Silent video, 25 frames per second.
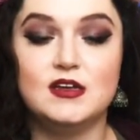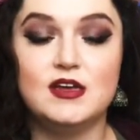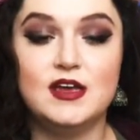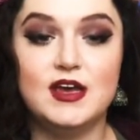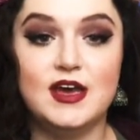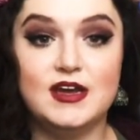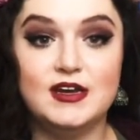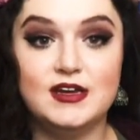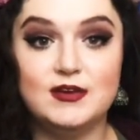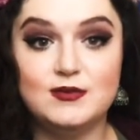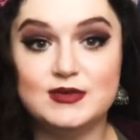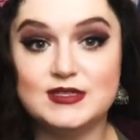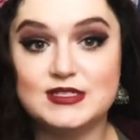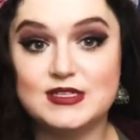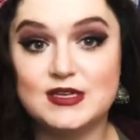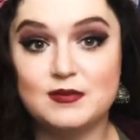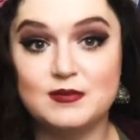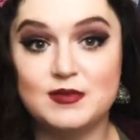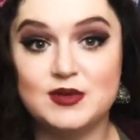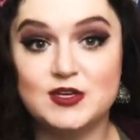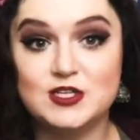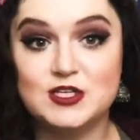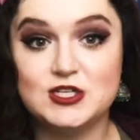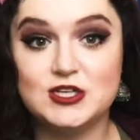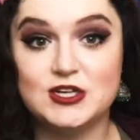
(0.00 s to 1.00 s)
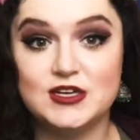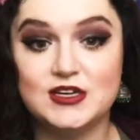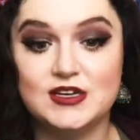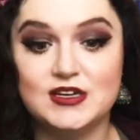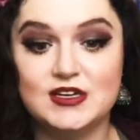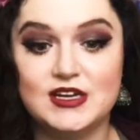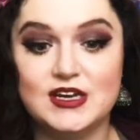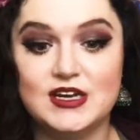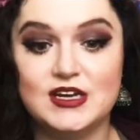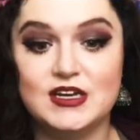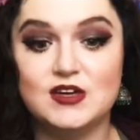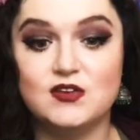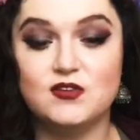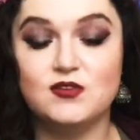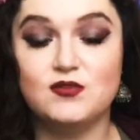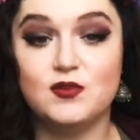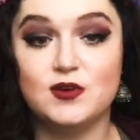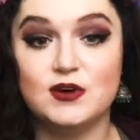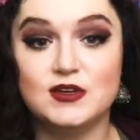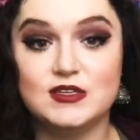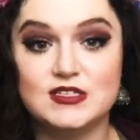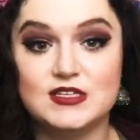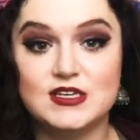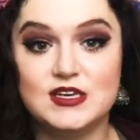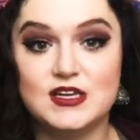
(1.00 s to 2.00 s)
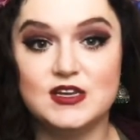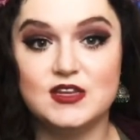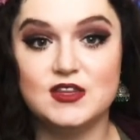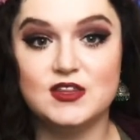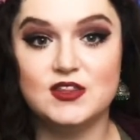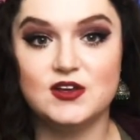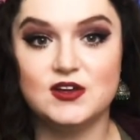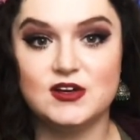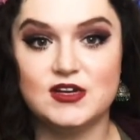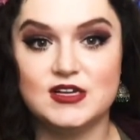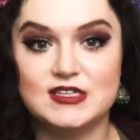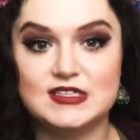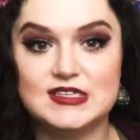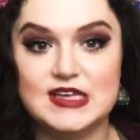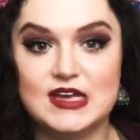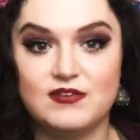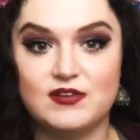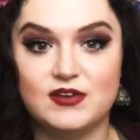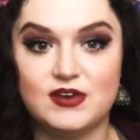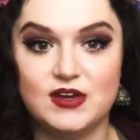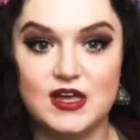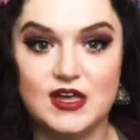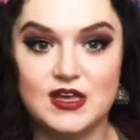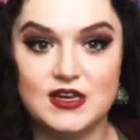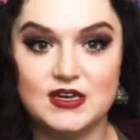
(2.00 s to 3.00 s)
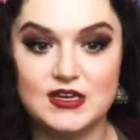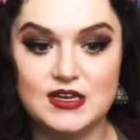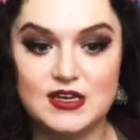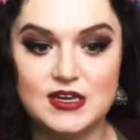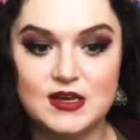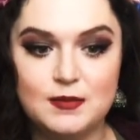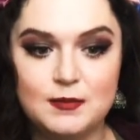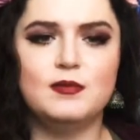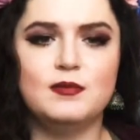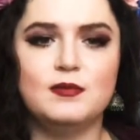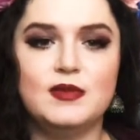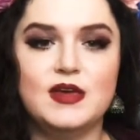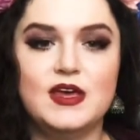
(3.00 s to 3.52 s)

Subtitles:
and it was commissioned in 1437 AD.